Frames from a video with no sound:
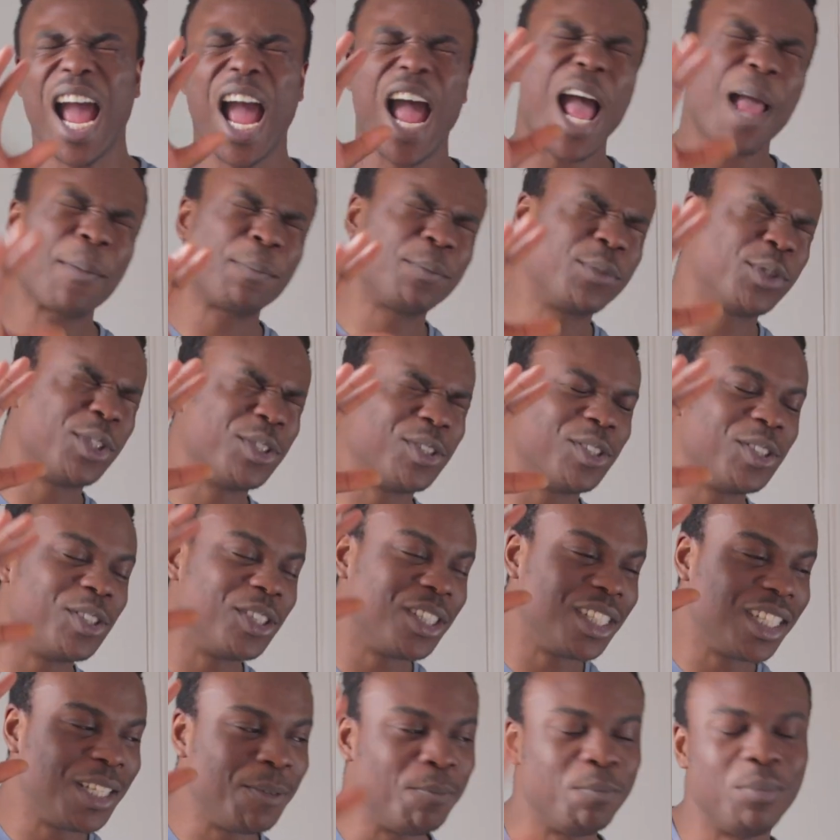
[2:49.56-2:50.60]

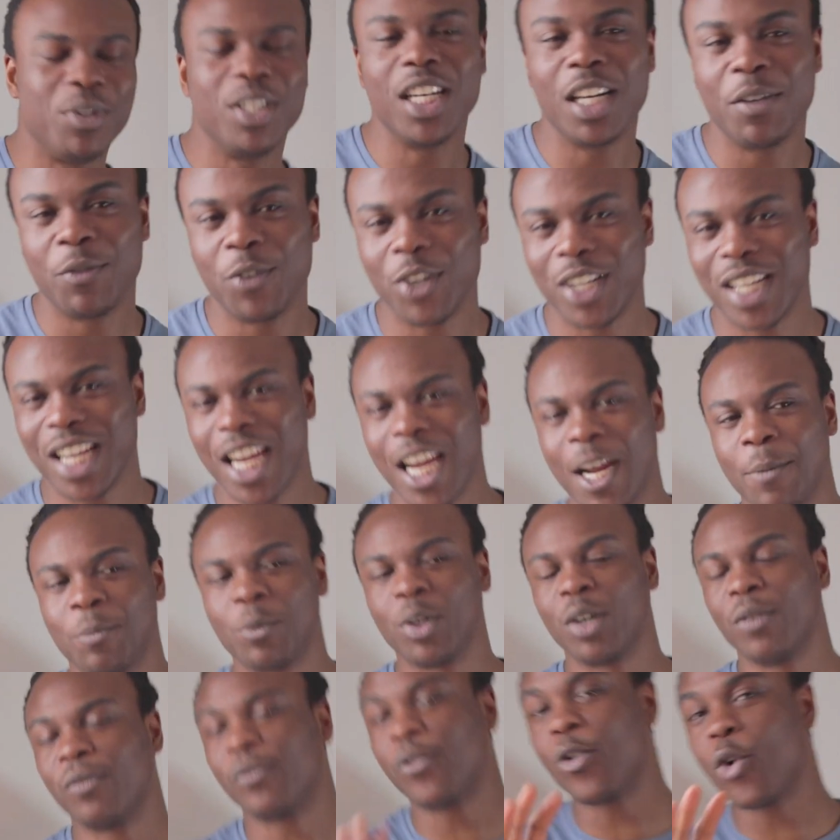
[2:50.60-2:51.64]
Absolutely beautiful
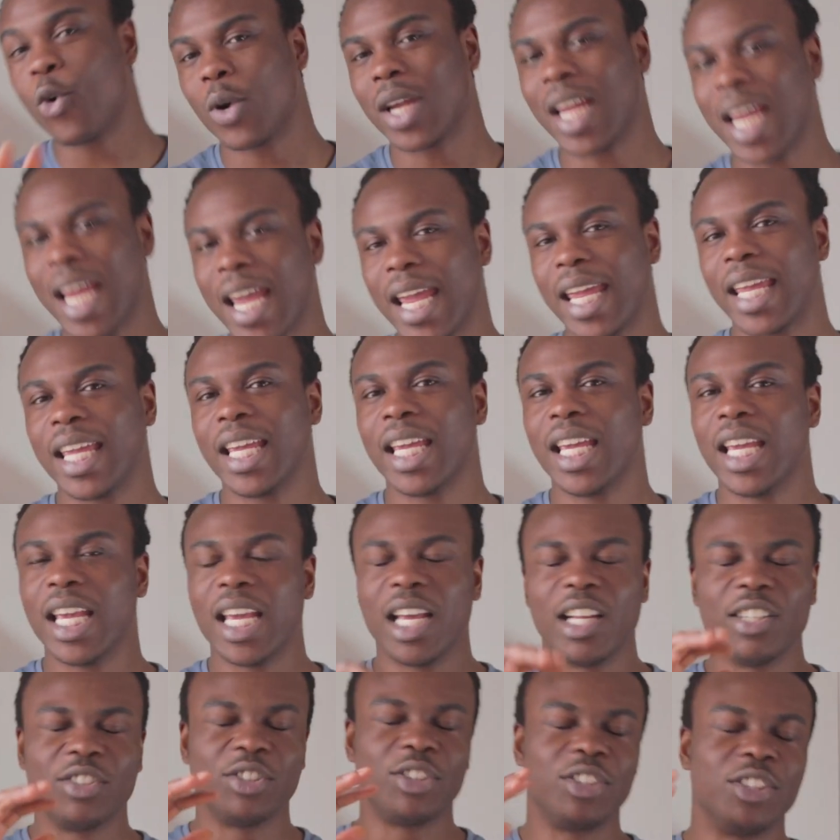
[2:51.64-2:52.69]
camera, 4K.
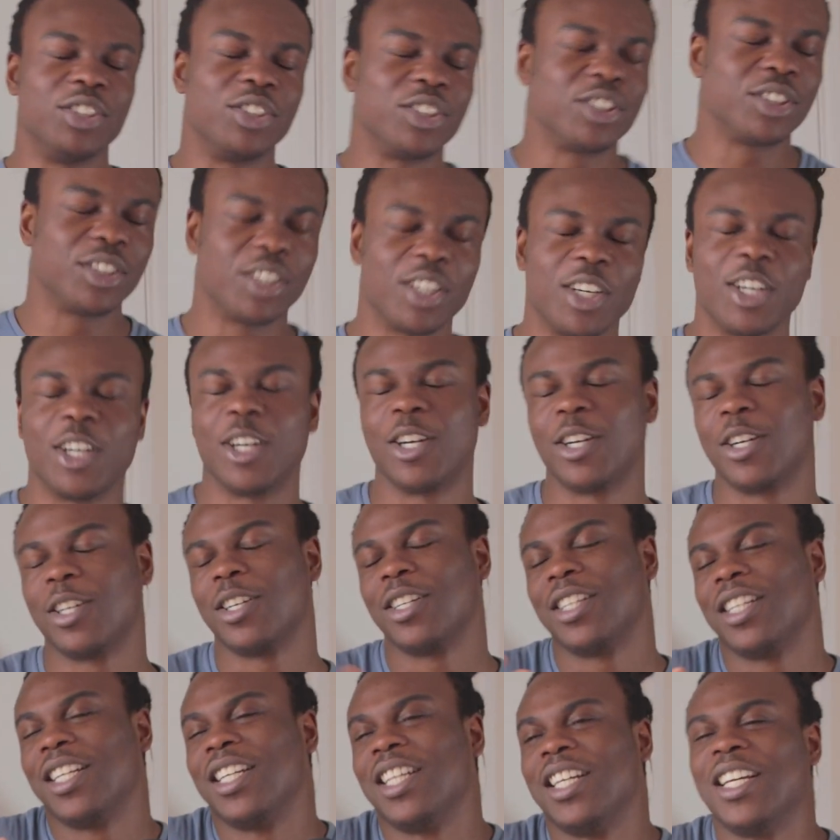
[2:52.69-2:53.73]
It's just, I
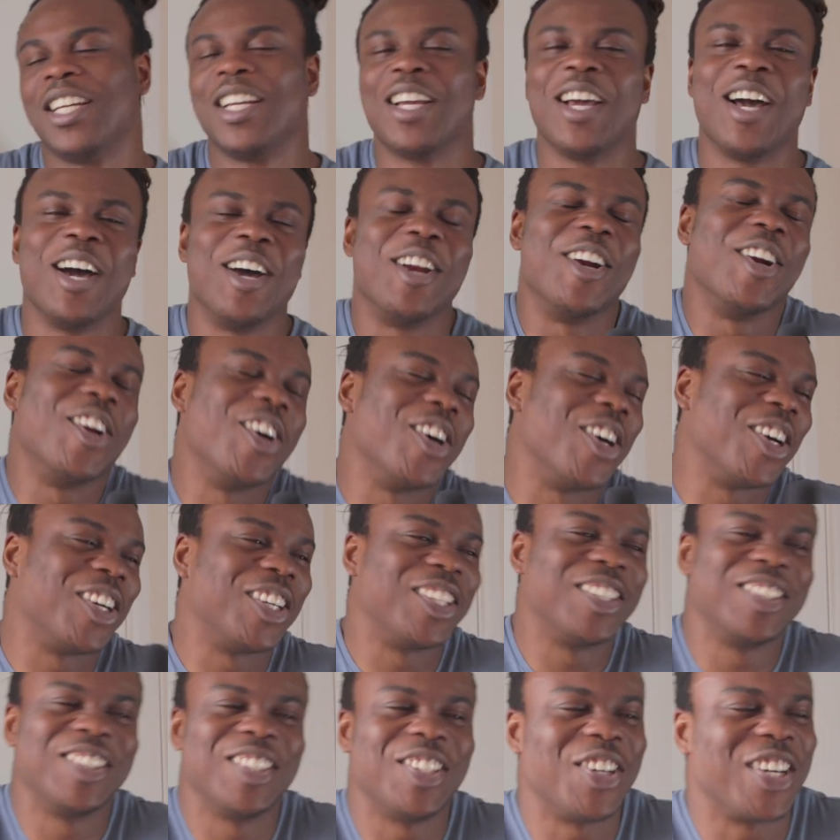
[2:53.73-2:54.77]
don't know,
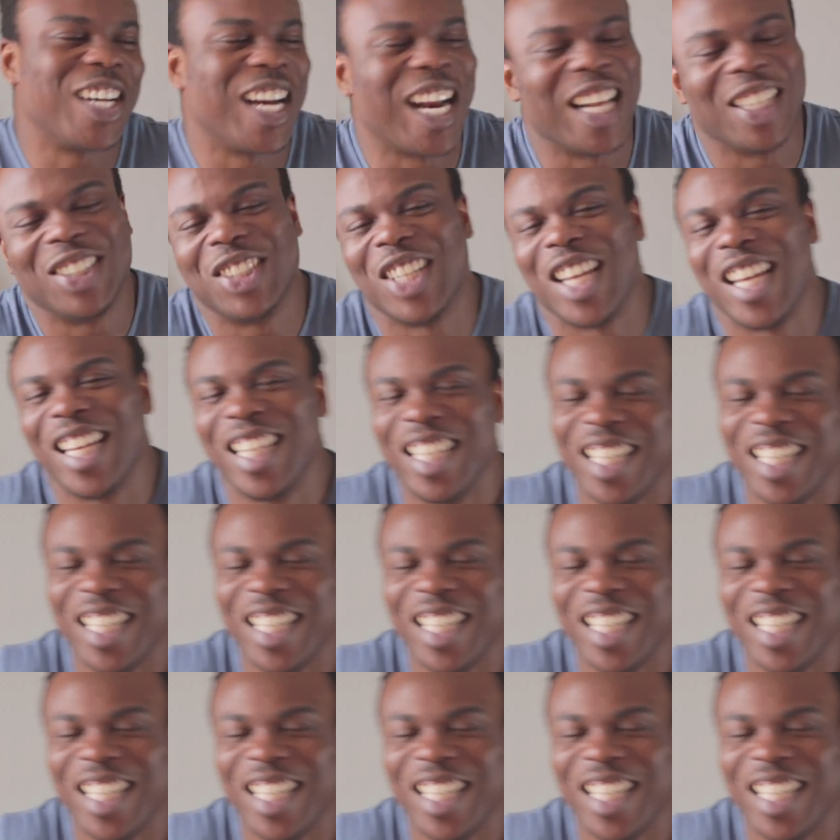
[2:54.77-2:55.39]
what can I say?